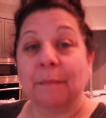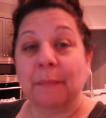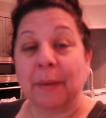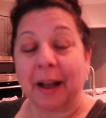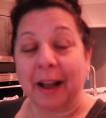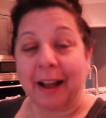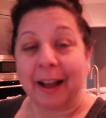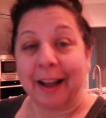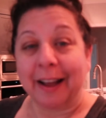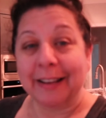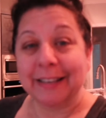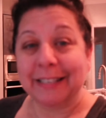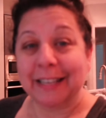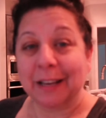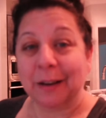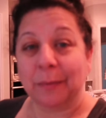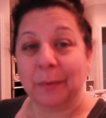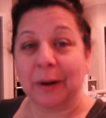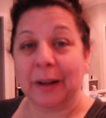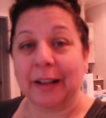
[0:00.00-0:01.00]
My
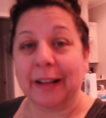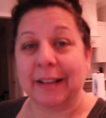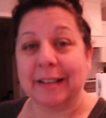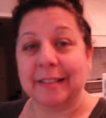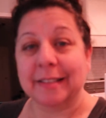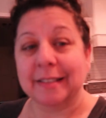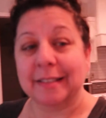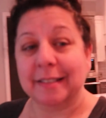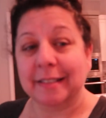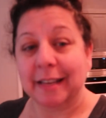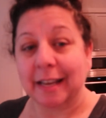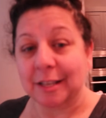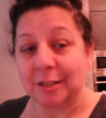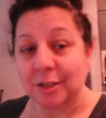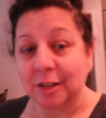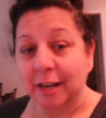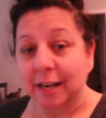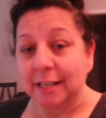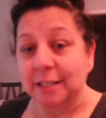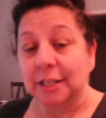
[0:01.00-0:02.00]
idea was
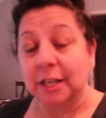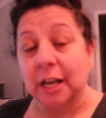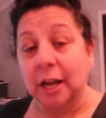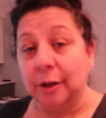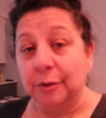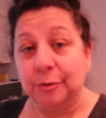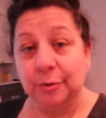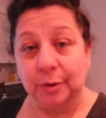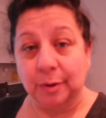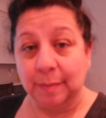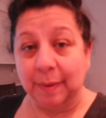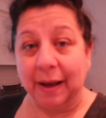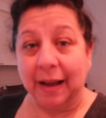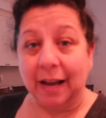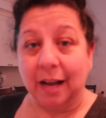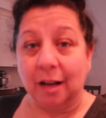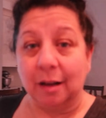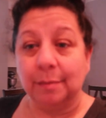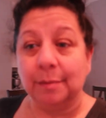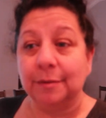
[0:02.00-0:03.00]
yesterday to go through the
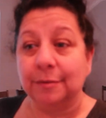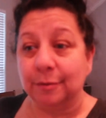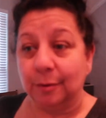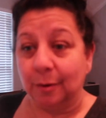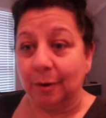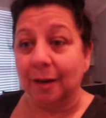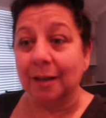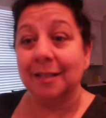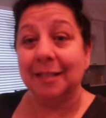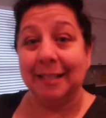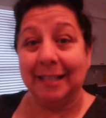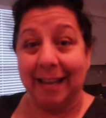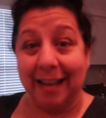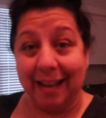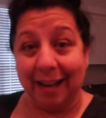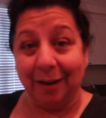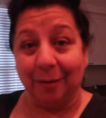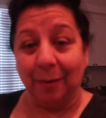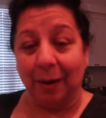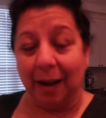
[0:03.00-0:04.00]
pile before
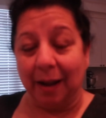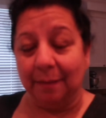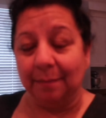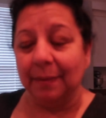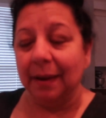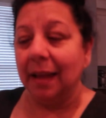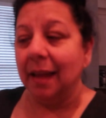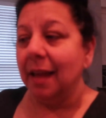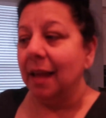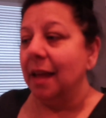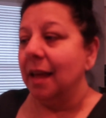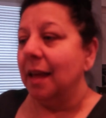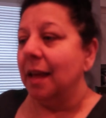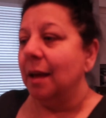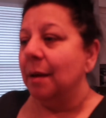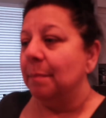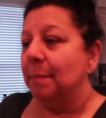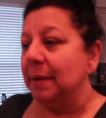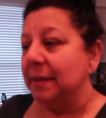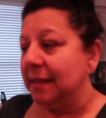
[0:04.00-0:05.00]
today, right?
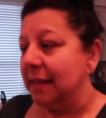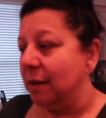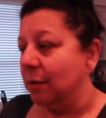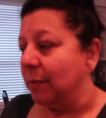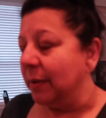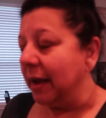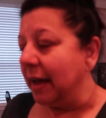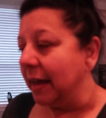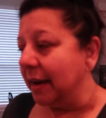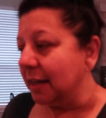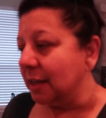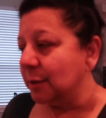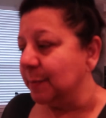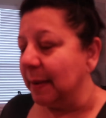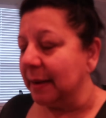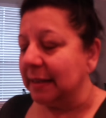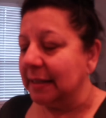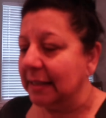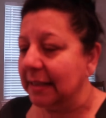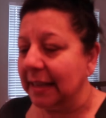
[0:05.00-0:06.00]
But then we
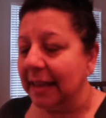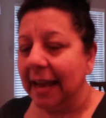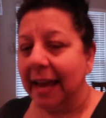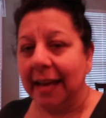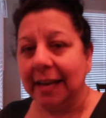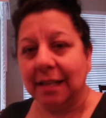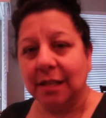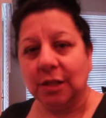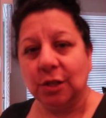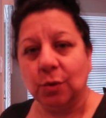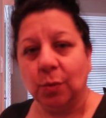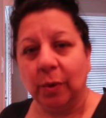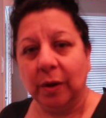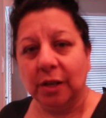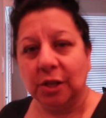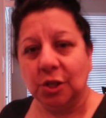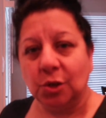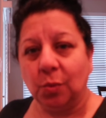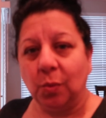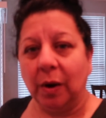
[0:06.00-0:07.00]
unexpectedly had to
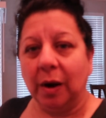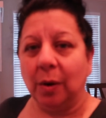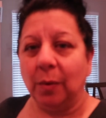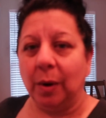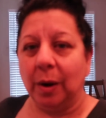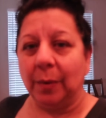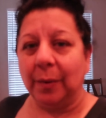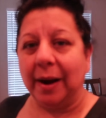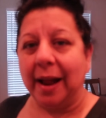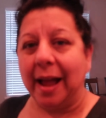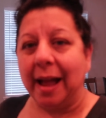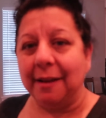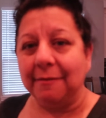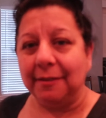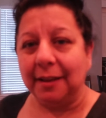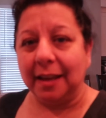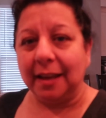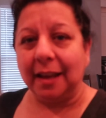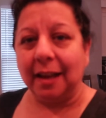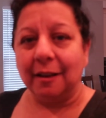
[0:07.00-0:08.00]
switch where we were
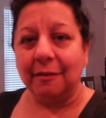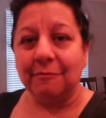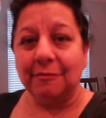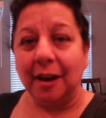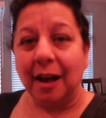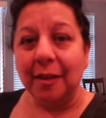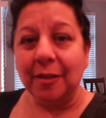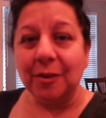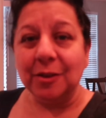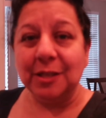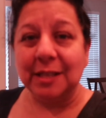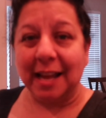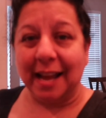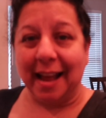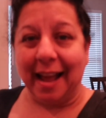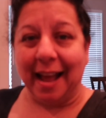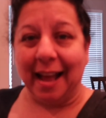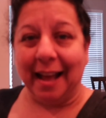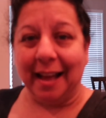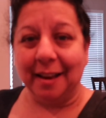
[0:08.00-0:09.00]
having Father's
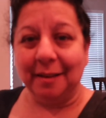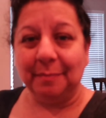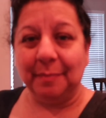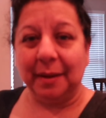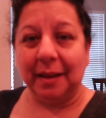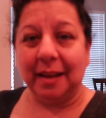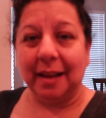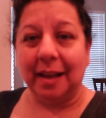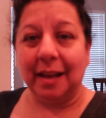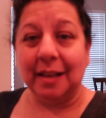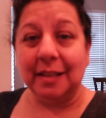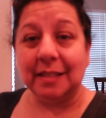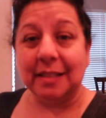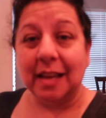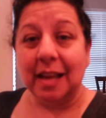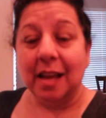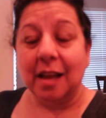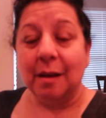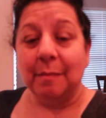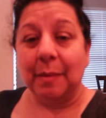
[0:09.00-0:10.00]
Day at because
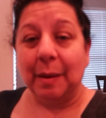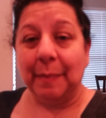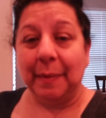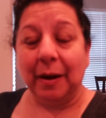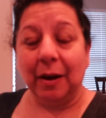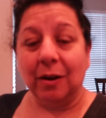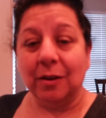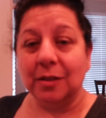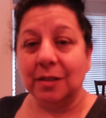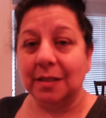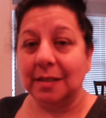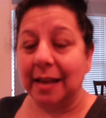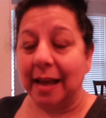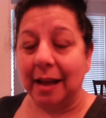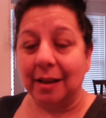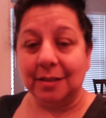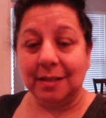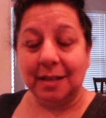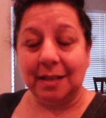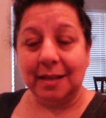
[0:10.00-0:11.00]
my parents'
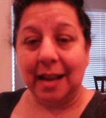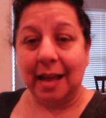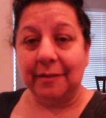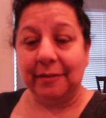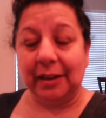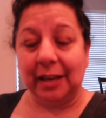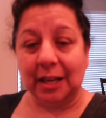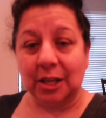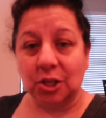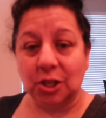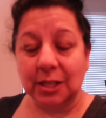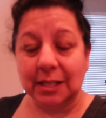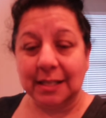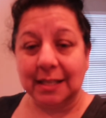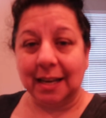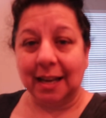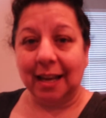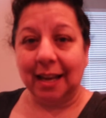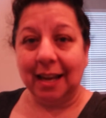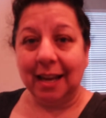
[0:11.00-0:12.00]
house didn't have
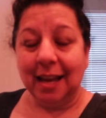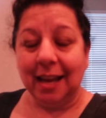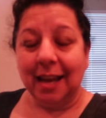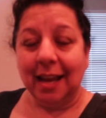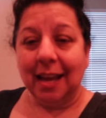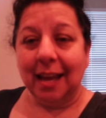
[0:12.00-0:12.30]
electricity